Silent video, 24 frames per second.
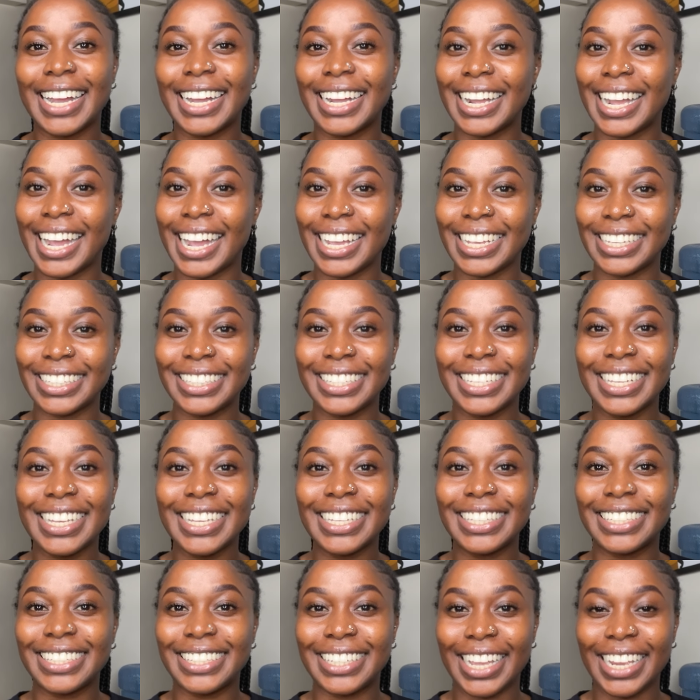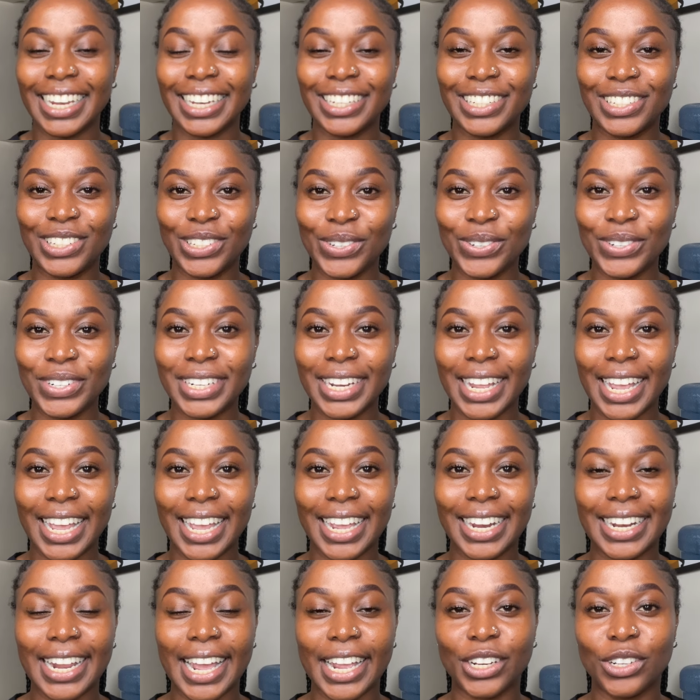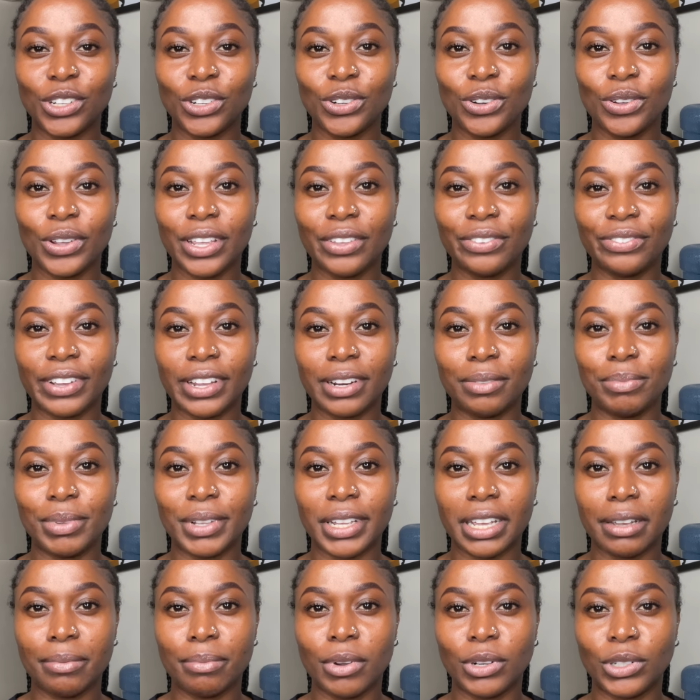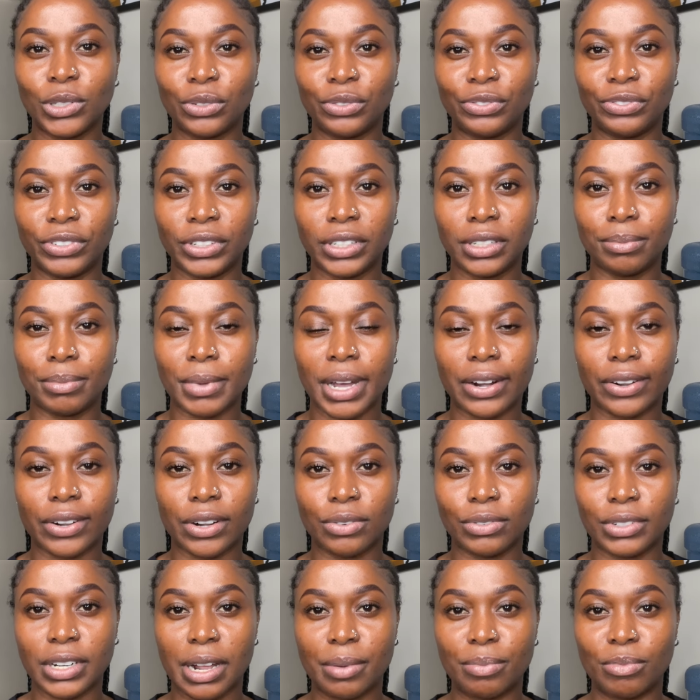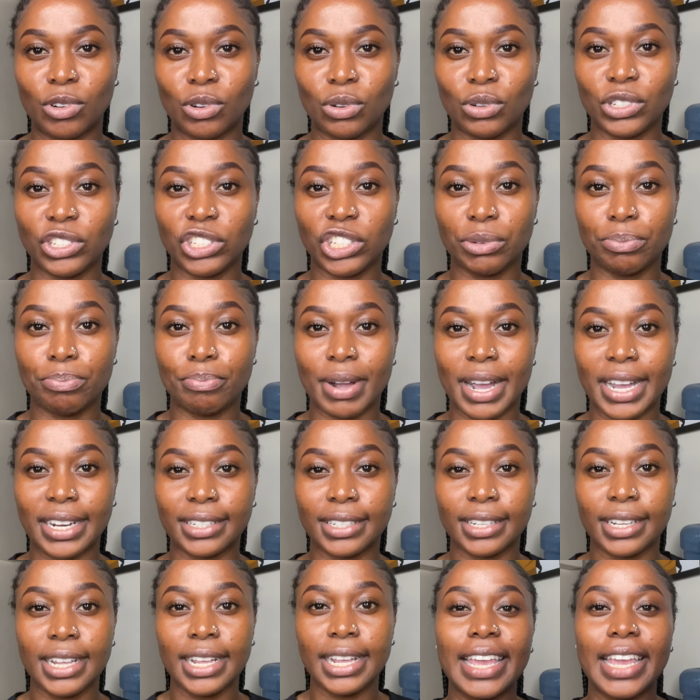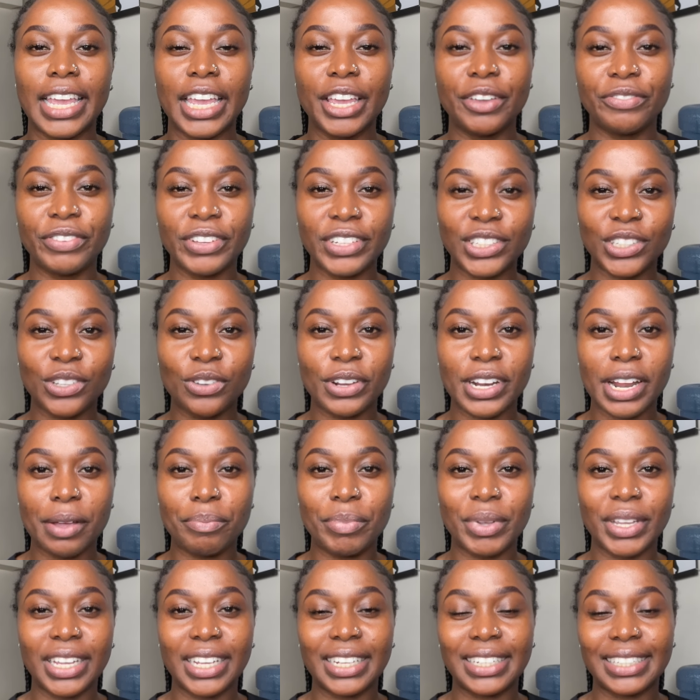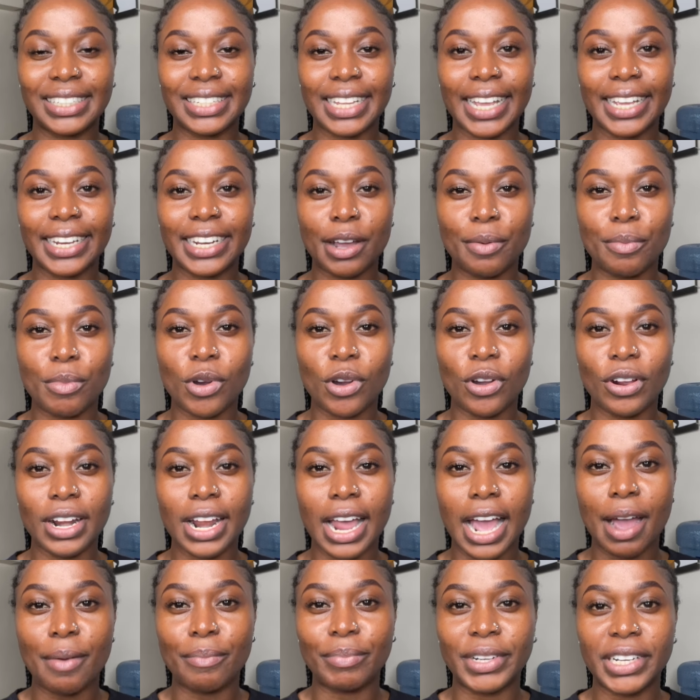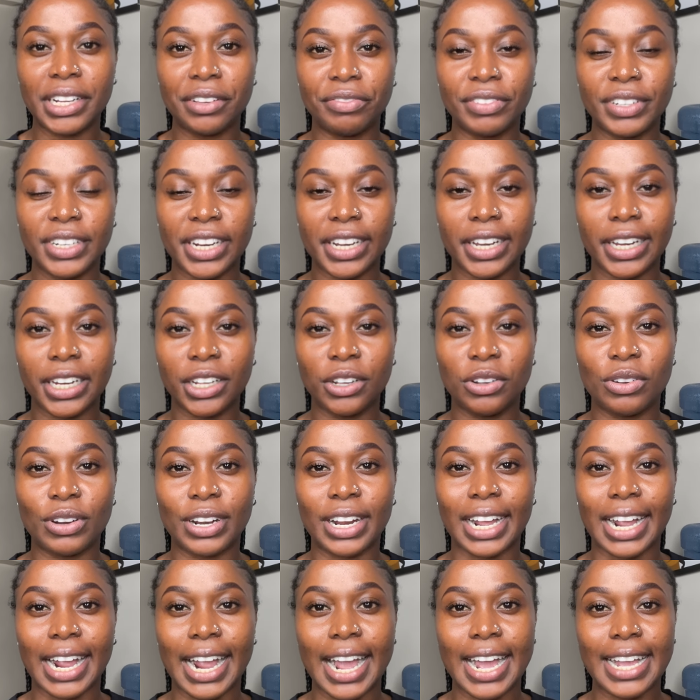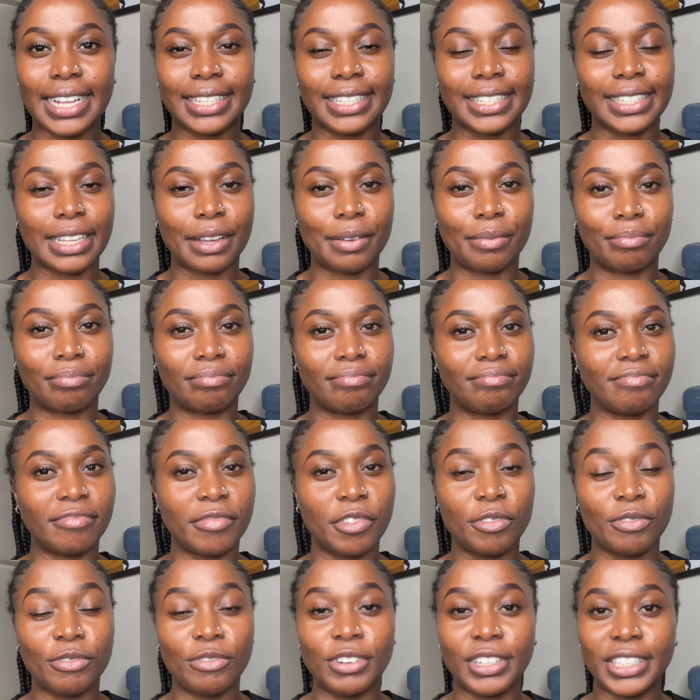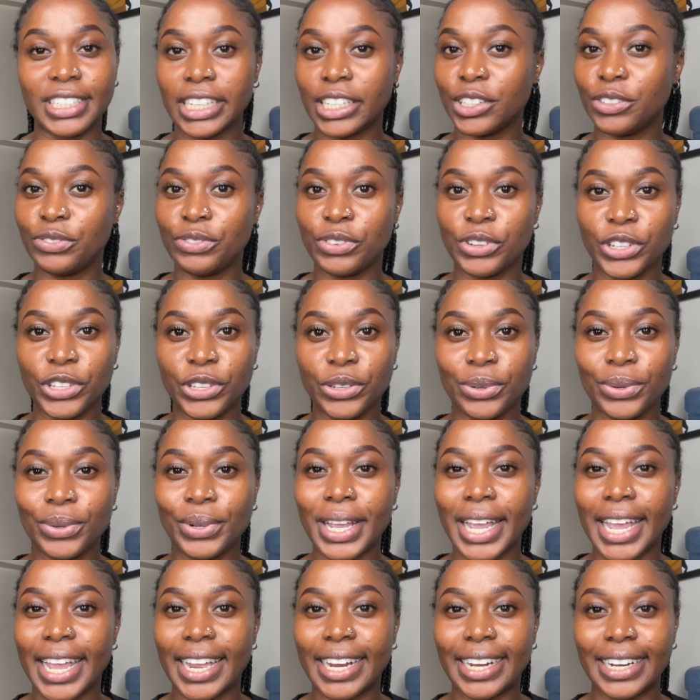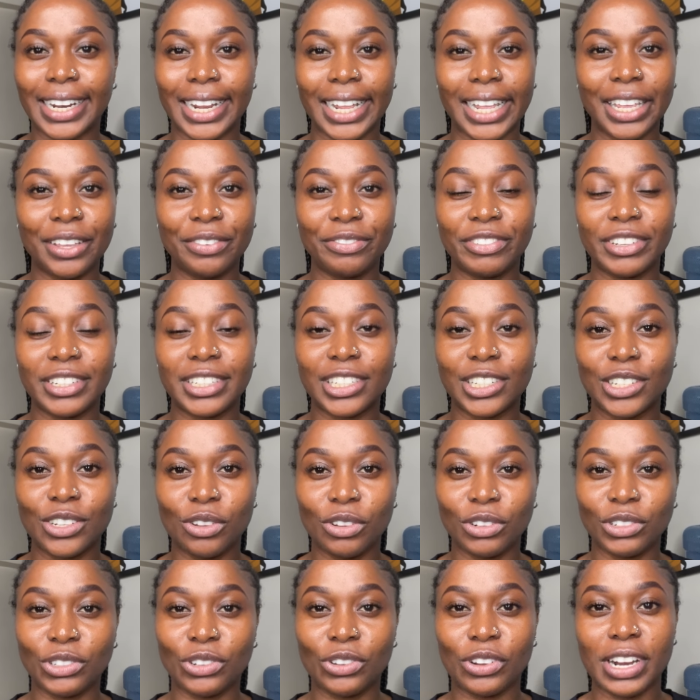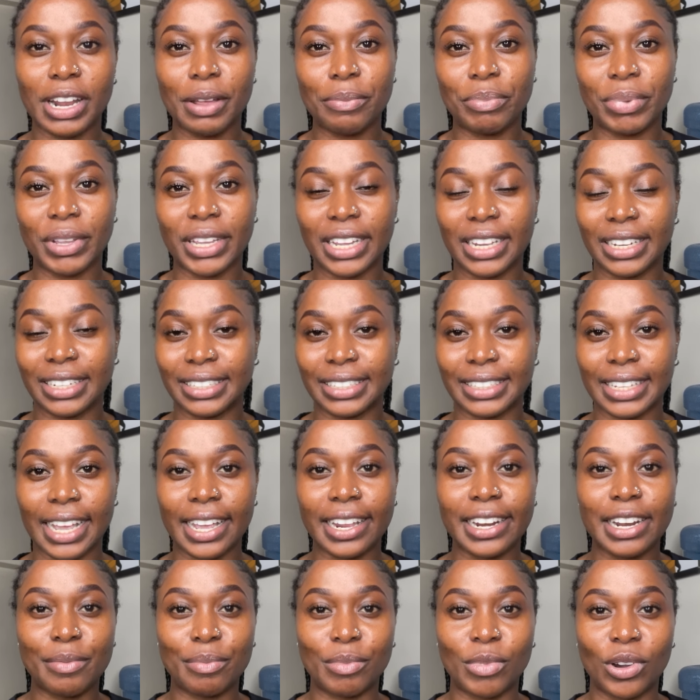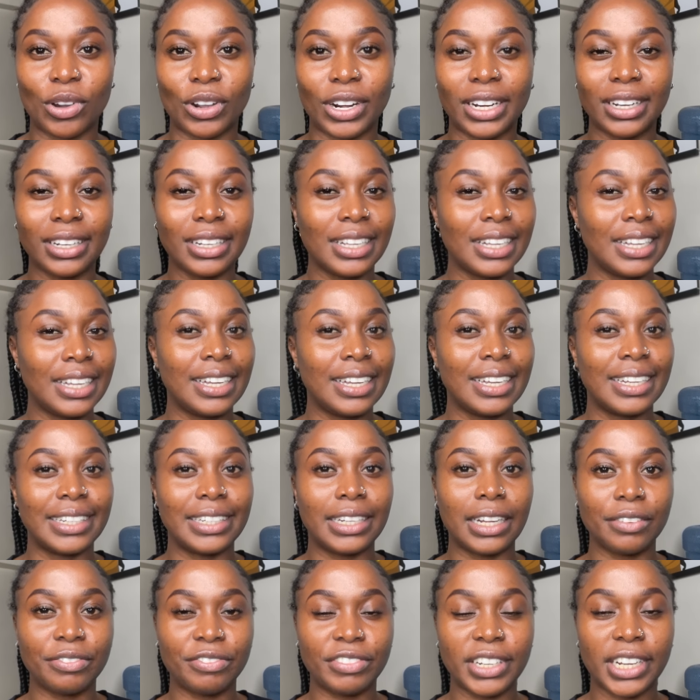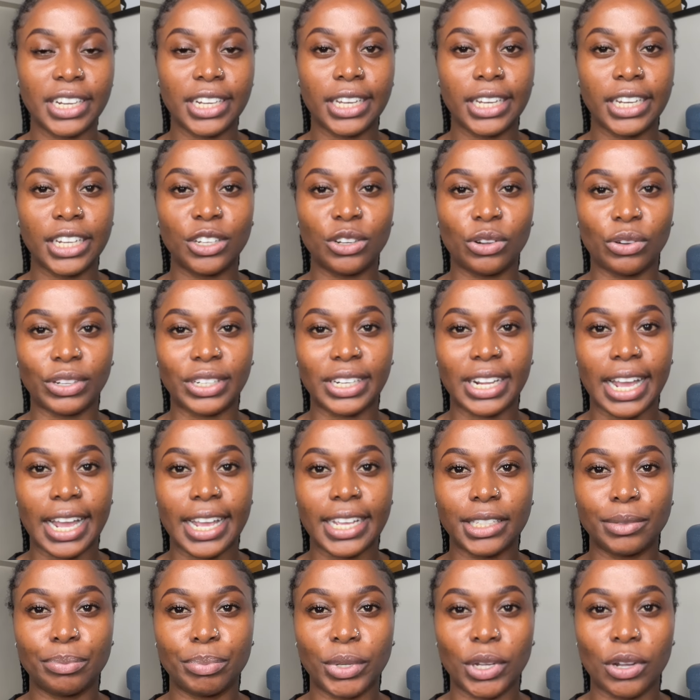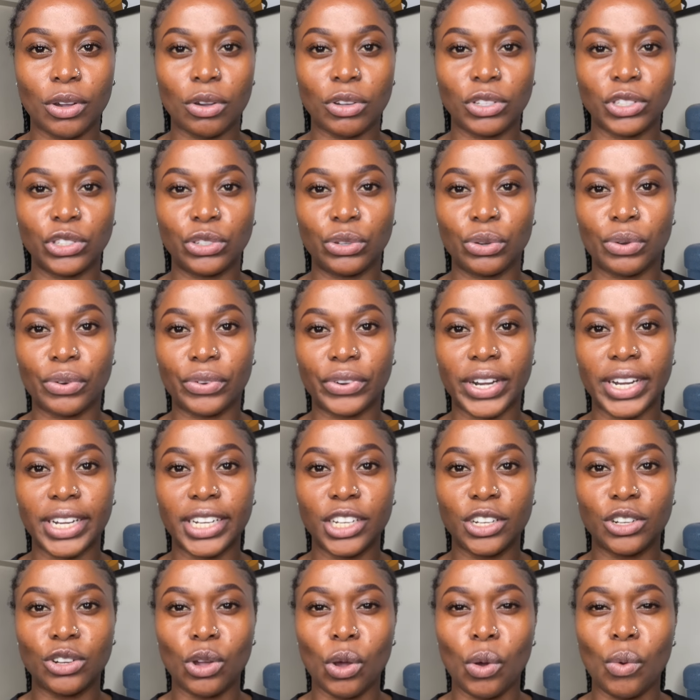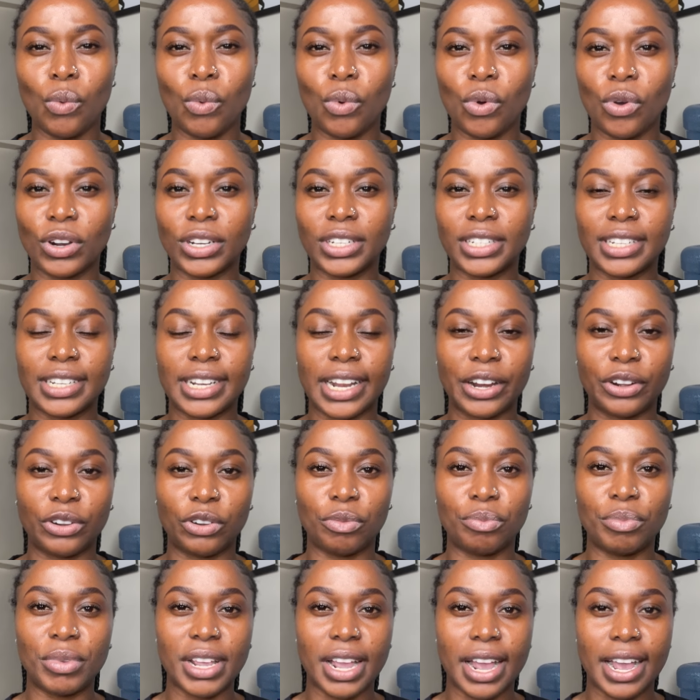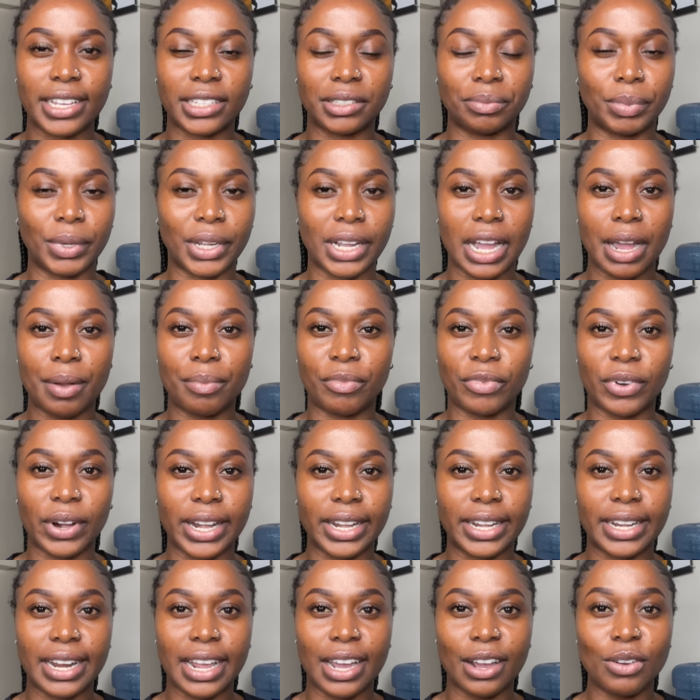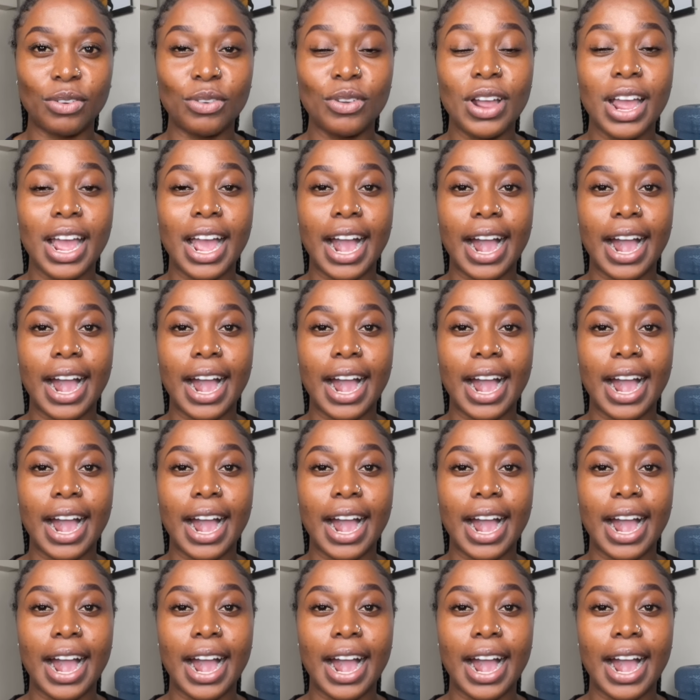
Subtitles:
Guys, stay tuned and I don't know if I'll be able to film around Kamukunji, but if it's gonna be inside a mall, I'm definitely gonna catch some footage for you. And if it's not gonna be inside a mall, definitely not, guys, because you already know what Nairobi has become right now.